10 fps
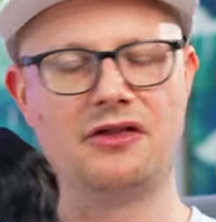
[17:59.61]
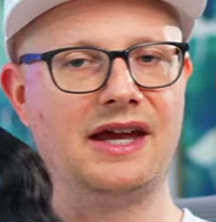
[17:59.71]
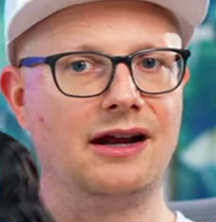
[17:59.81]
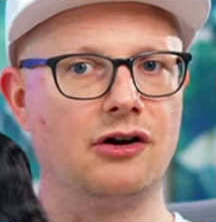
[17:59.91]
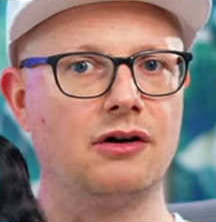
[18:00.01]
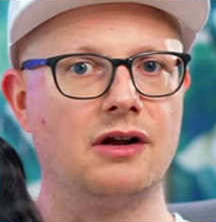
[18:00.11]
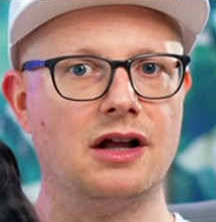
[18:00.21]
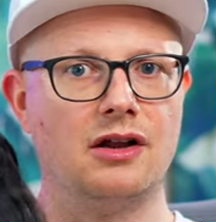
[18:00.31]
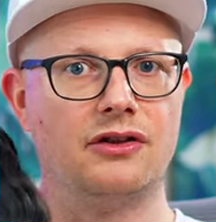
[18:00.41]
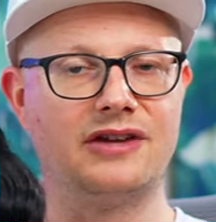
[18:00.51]
They're
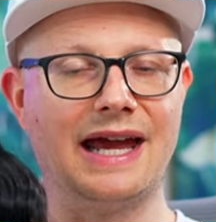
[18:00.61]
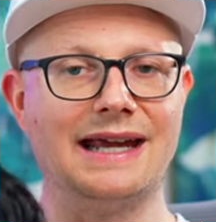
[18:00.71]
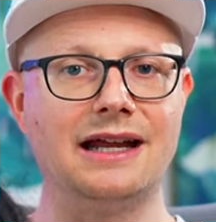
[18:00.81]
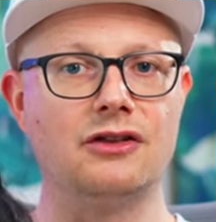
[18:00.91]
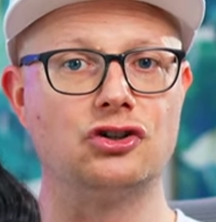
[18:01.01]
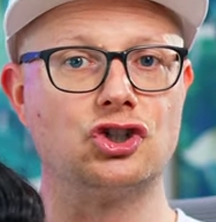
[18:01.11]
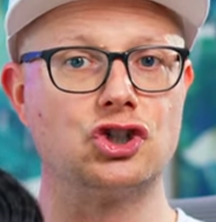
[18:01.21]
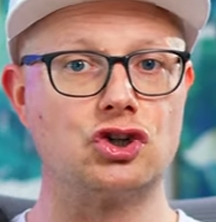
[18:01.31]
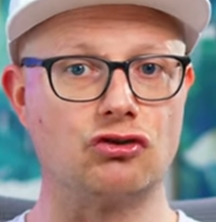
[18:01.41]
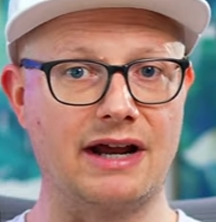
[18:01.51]
taking the
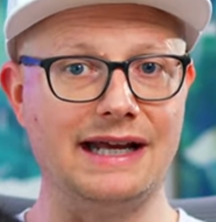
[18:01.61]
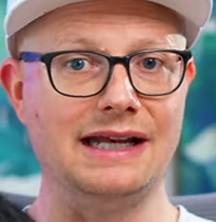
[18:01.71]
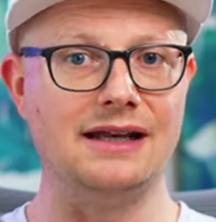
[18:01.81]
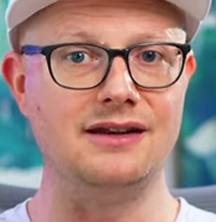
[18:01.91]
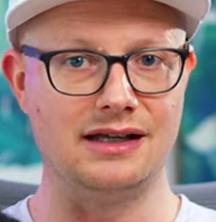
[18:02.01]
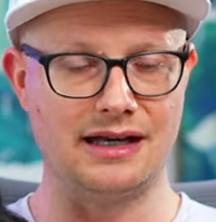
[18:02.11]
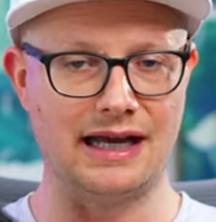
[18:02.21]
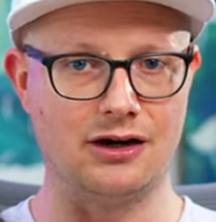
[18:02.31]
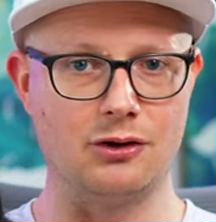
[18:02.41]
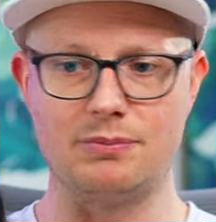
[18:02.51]
straight Indian
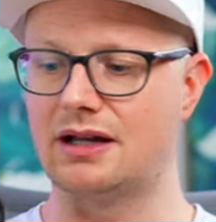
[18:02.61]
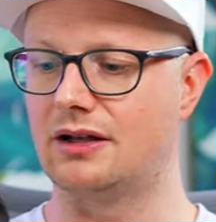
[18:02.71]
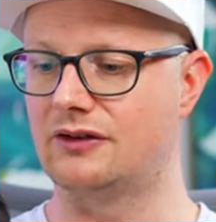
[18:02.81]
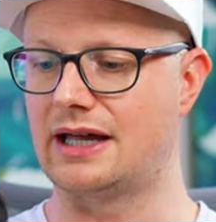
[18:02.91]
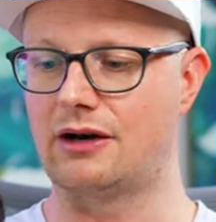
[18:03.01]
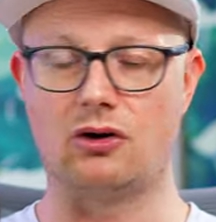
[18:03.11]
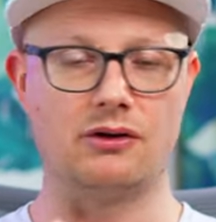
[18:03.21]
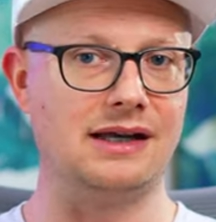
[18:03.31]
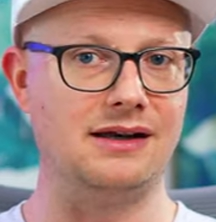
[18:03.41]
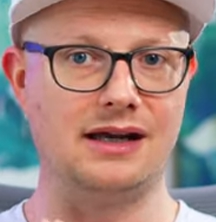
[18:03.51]
hair because not
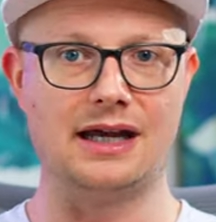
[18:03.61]
all Indian